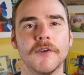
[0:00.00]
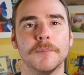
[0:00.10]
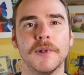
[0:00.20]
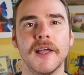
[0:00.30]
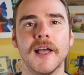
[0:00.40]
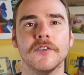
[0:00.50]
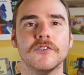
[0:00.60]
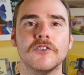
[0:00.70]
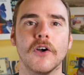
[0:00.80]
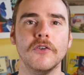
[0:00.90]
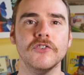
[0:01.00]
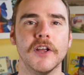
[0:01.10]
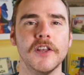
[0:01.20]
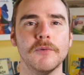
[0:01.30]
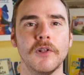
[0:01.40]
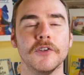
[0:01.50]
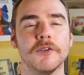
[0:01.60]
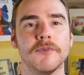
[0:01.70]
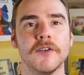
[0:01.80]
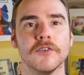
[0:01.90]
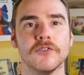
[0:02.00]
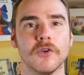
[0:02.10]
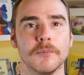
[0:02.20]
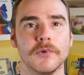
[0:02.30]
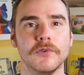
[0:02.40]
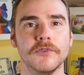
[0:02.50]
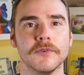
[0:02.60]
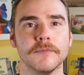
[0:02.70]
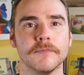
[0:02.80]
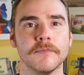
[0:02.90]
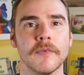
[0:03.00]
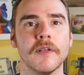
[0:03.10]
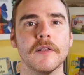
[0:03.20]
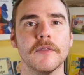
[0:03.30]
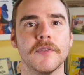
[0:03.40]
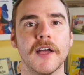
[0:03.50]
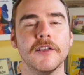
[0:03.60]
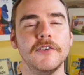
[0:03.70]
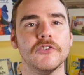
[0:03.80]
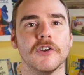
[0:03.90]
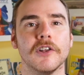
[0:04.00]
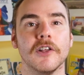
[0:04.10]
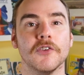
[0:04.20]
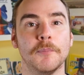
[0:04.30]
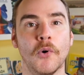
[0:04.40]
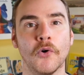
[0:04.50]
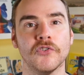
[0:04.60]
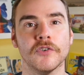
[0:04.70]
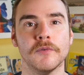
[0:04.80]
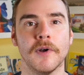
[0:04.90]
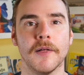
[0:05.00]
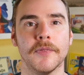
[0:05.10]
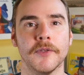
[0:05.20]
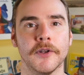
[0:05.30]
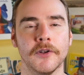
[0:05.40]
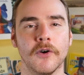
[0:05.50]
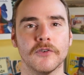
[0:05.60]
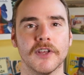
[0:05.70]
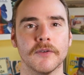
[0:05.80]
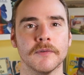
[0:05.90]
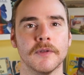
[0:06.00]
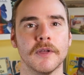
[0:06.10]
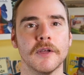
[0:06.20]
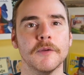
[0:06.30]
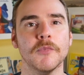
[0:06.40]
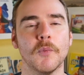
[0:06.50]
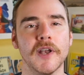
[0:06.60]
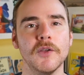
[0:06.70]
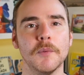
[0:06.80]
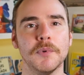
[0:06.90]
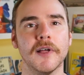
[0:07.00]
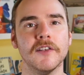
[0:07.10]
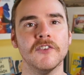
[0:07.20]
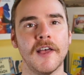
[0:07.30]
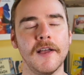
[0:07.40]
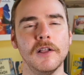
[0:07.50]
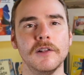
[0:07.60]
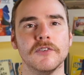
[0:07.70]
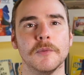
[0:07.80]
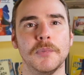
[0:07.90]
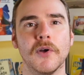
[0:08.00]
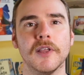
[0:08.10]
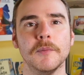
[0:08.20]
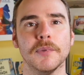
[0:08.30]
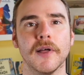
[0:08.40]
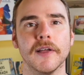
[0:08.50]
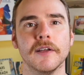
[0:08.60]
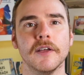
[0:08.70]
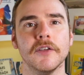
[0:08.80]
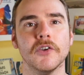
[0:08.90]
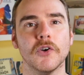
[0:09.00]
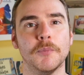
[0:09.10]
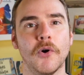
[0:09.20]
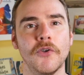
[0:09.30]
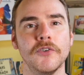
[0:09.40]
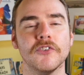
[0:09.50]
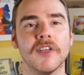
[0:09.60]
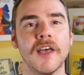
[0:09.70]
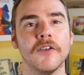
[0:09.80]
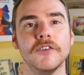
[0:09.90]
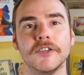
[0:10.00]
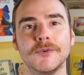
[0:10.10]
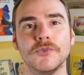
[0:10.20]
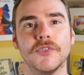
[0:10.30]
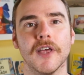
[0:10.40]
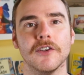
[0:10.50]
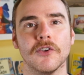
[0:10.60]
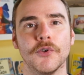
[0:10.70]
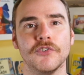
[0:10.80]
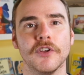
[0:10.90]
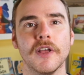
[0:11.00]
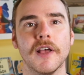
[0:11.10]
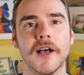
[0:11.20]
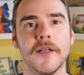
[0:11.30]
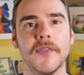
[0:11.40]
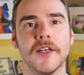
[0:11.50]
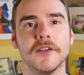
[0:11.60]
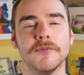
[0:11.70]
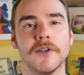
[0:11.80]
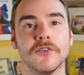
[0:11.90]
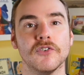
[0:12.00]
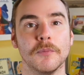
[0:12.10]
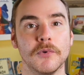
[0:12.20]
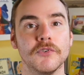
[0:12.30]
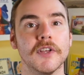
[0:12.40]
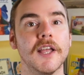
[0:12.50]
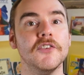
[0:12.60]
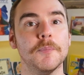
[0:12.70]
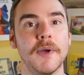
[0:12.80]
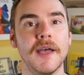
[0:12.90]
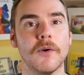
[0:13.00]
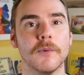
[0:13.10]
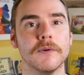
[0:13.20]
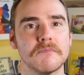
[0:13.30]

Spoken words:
a player has dodge and you roll a defender stumbles, that is treated as a push rather than a knockdown. But when you apply tackle as the blocking player, your opponent cannot use their dodge and that defender stumbles is a pan.